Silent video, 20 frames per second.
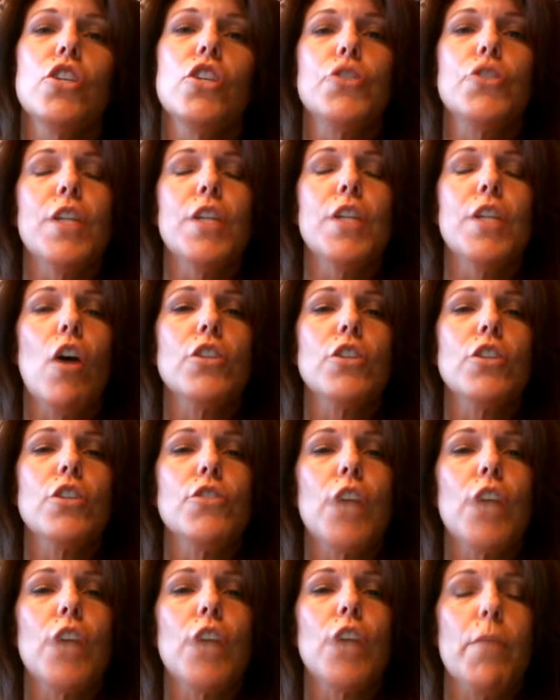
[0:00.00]
You can
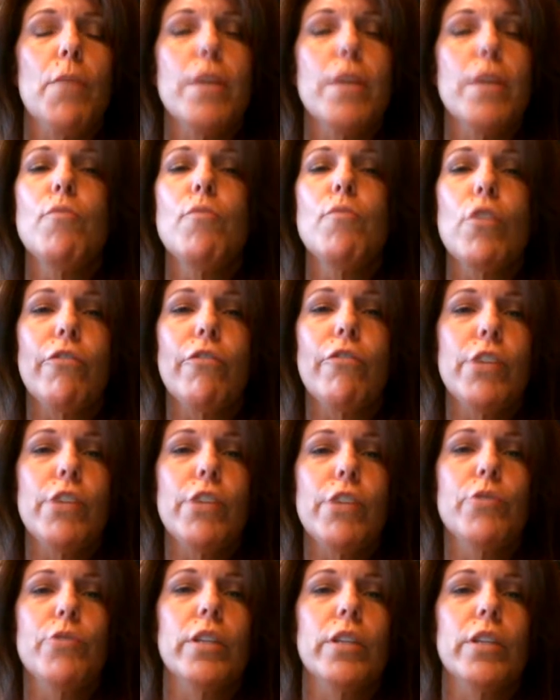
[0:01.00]
also come in more
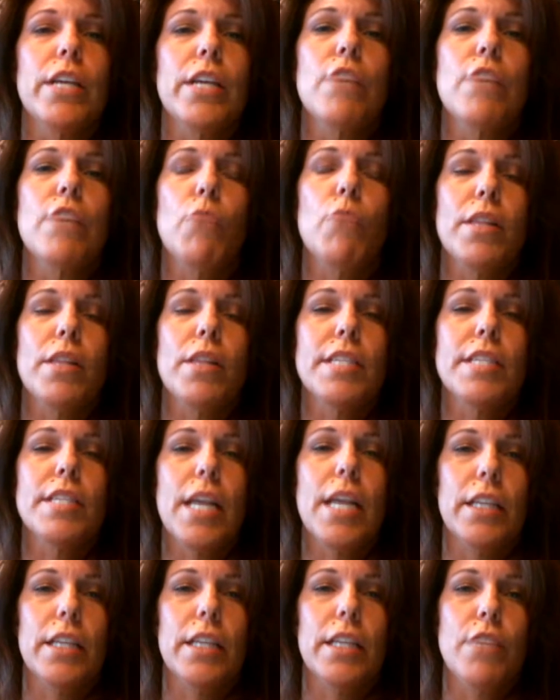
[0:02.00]
frequently with
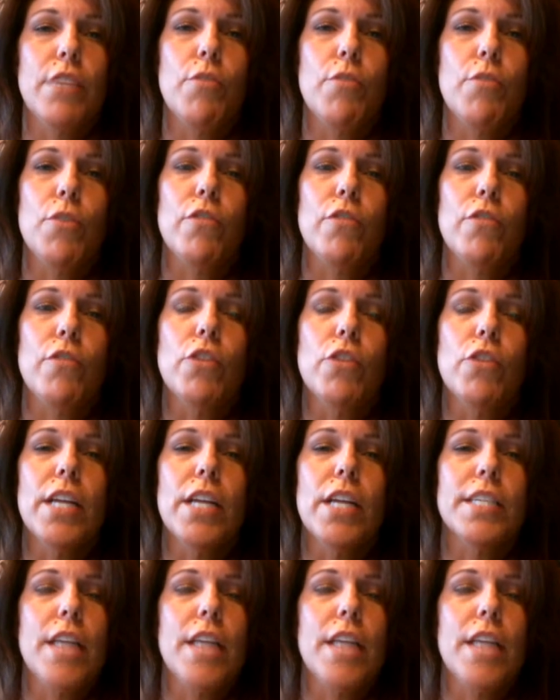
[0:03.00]
saline removal.
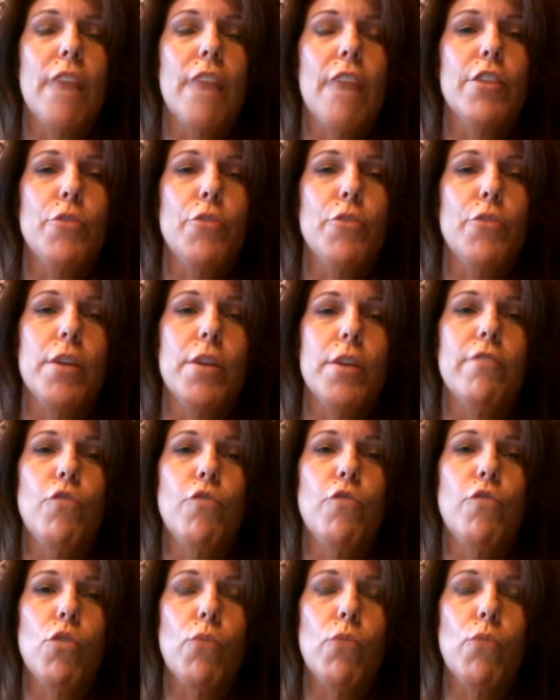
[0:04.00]
It's an every 3 to
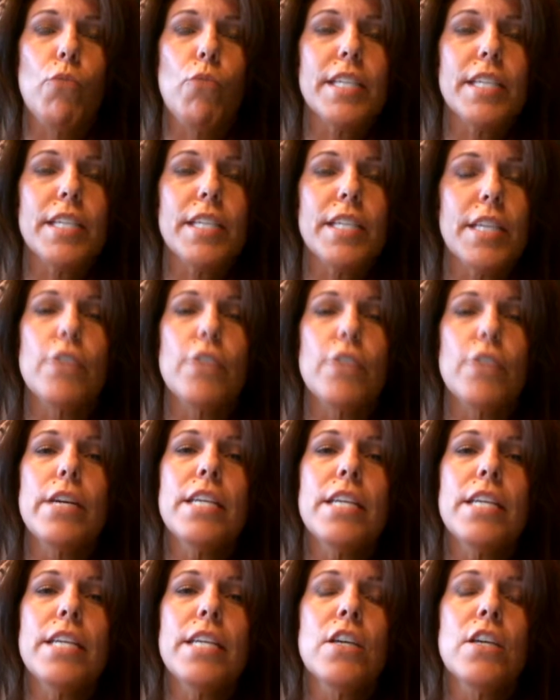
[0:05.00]
4 week
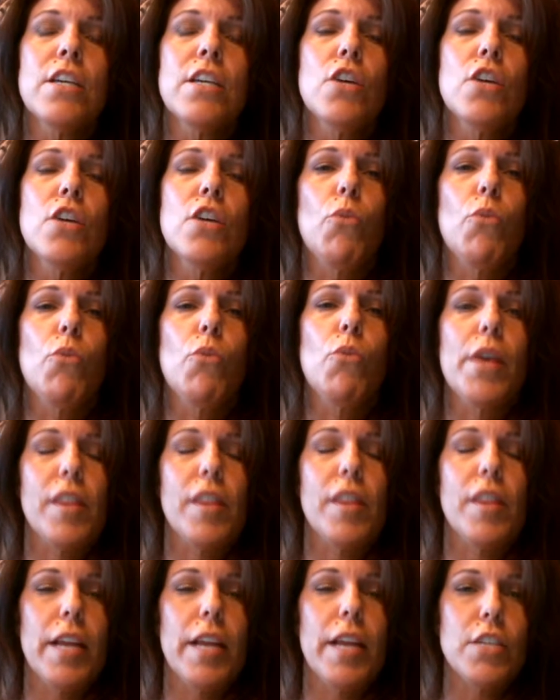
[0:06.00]
series.
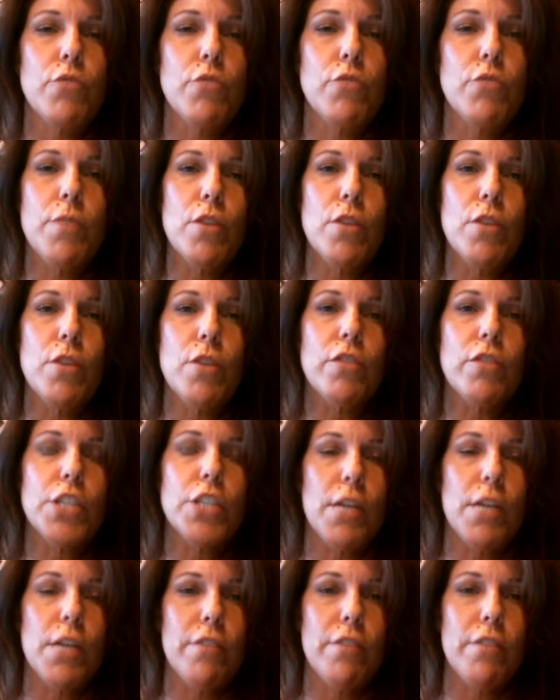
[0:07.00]
With laser removal,
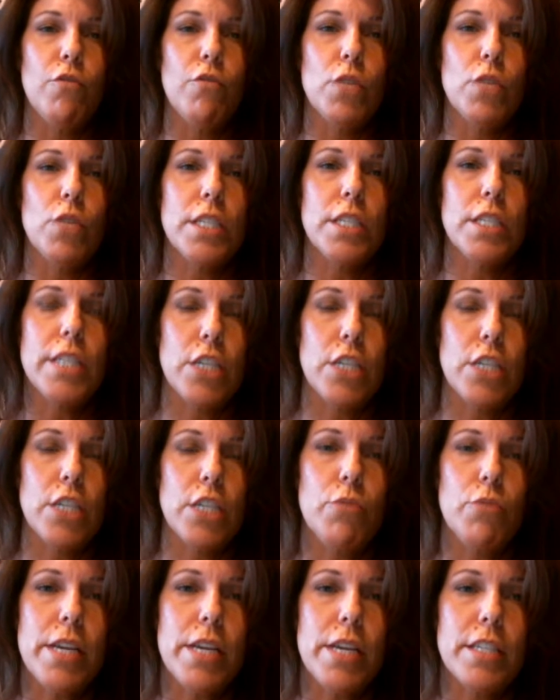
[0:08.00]
it's every 4 to 6
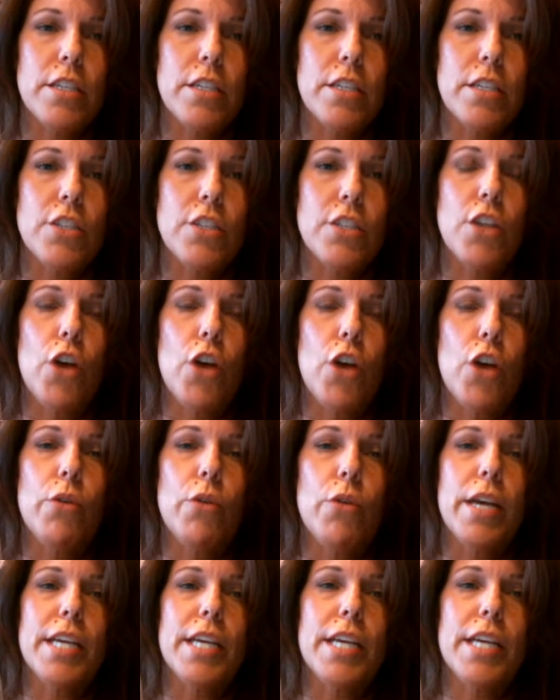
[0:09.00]
weeks.
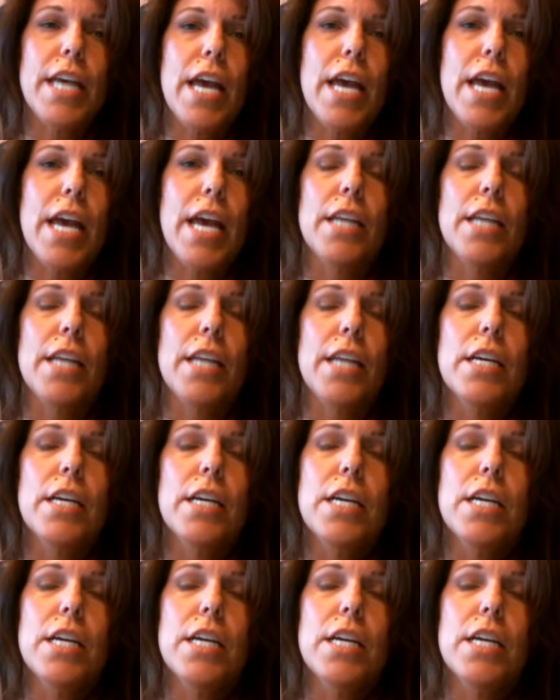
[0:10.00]
So it can